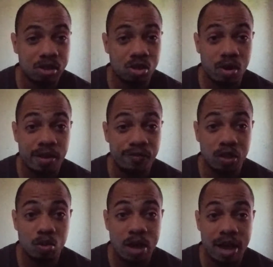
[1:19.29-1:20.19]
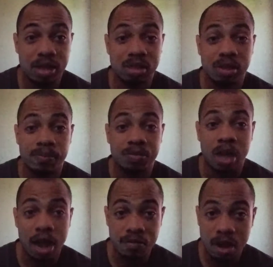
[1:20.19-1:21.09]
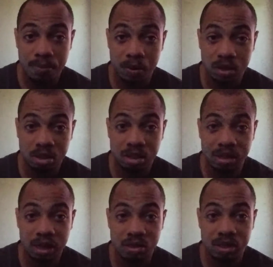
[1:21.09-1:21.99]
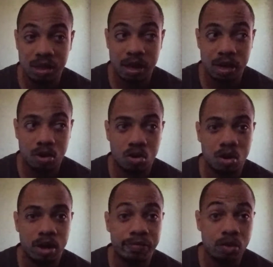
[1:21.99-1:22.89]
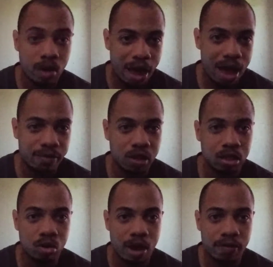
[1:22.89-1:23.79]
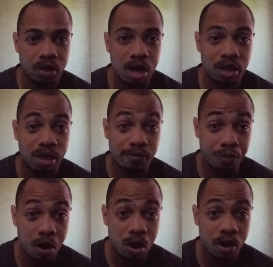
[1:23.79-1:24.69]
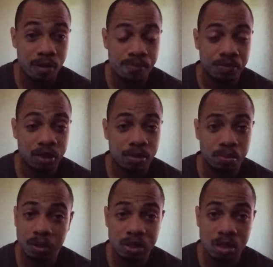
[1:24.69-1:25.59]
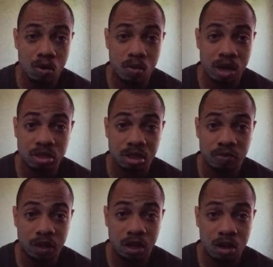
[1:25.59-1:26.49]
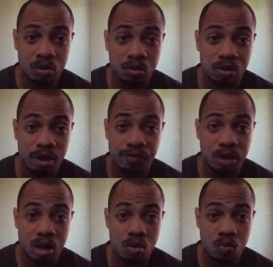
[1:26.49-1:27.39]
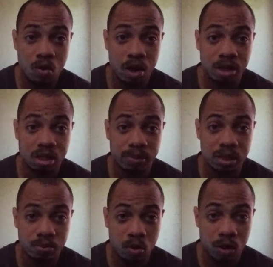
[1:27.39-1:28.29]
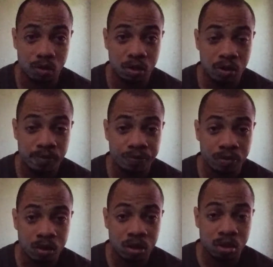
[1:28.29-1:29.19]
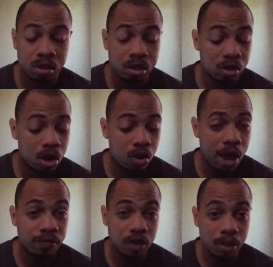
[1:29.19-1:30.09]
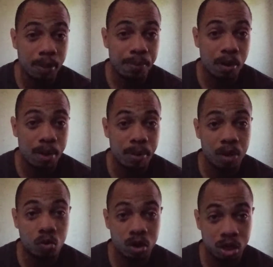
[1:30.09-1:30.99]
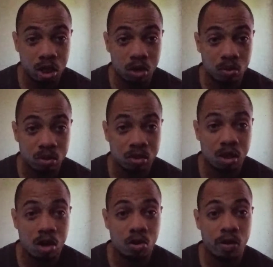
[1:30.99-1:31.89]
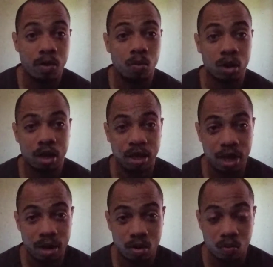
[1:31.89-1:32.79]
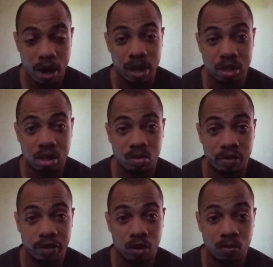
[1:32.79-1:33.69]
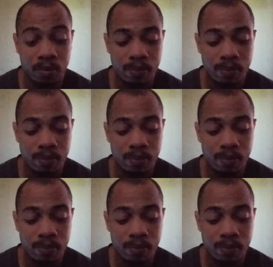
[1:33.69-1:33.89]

So if you guys have not purchased the DLC yet, or if you have and you haven't gotten that far, then please don't watch this video if you don't want to be spoiled. So I've done my part by warning you, so we're going to get right into the review.